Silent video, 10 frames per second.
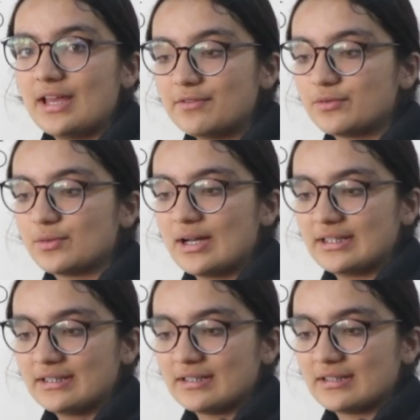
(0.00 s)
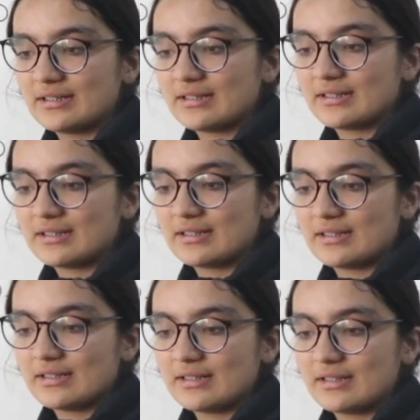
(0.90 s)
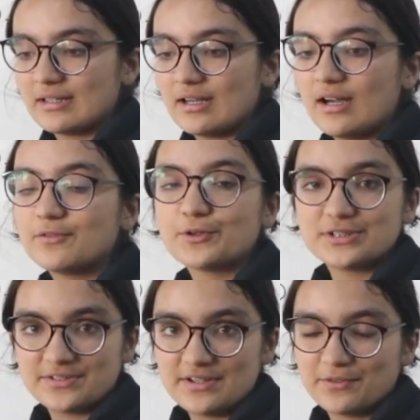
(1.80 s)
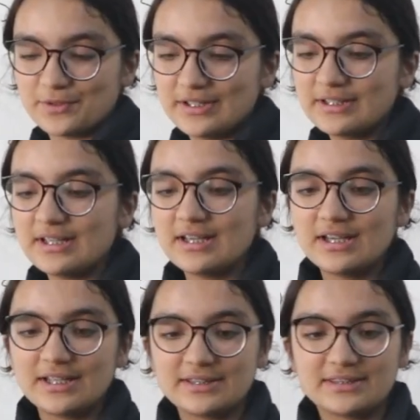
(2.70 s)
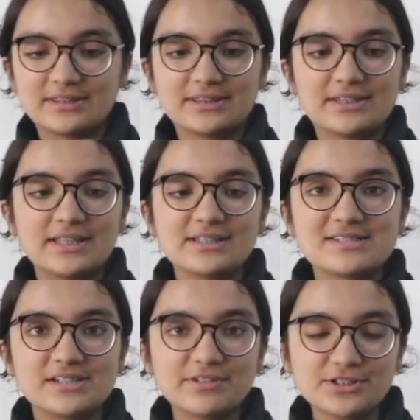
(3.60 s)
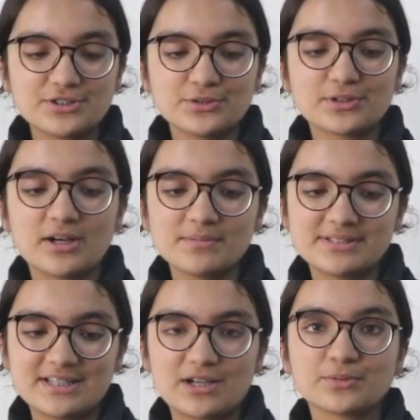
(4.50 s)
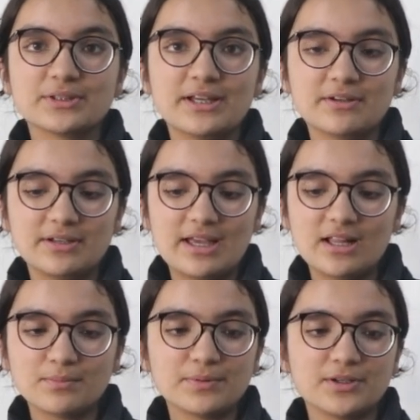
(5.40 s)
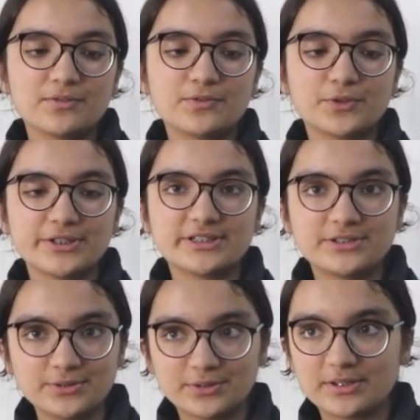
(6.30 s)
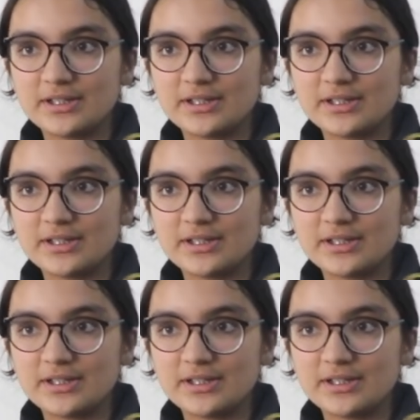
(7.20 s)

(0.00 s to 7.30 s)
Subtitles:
F1, a force of F1, then syringe 2 comes down with the help of force 2,